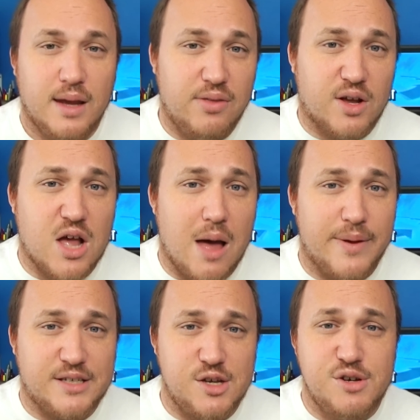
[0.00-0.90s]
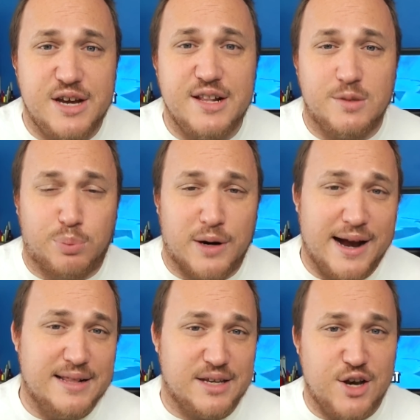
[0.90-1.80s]
In the comics, Eugene's
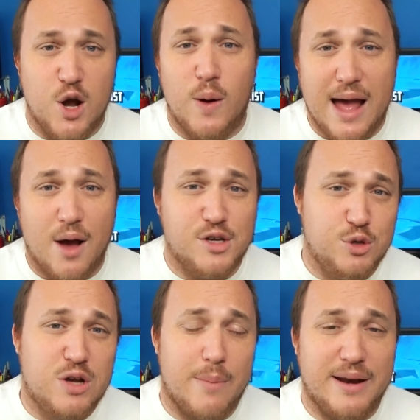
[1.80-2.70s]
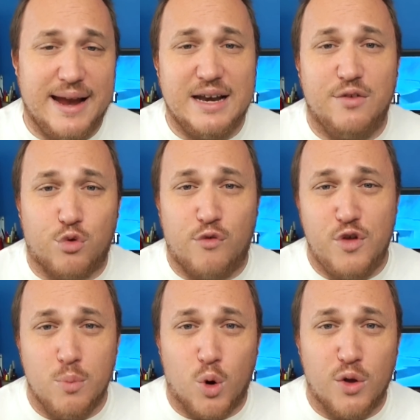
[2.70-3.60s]
brains and know-how do come in handy for a
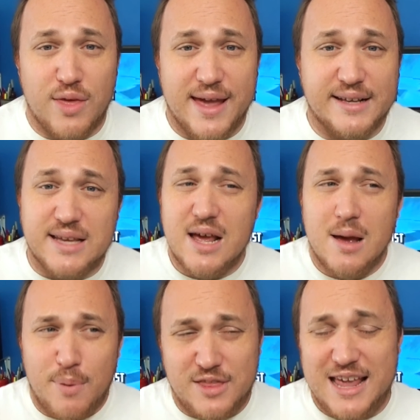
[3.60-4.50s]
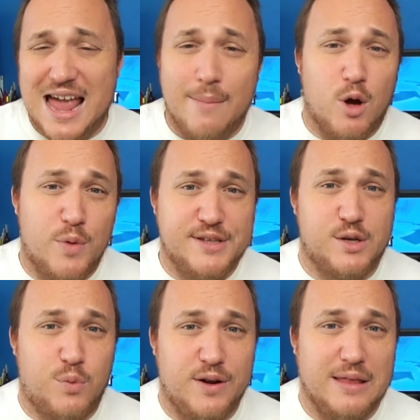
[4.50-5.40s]
few more things, but the ammo was the
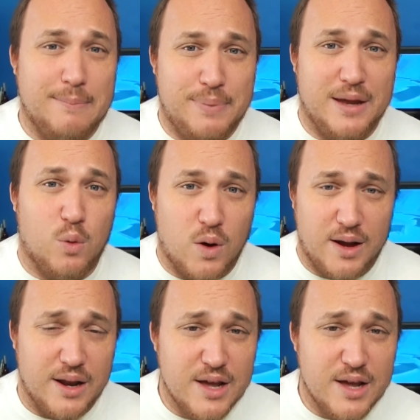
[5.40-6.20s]
really big one.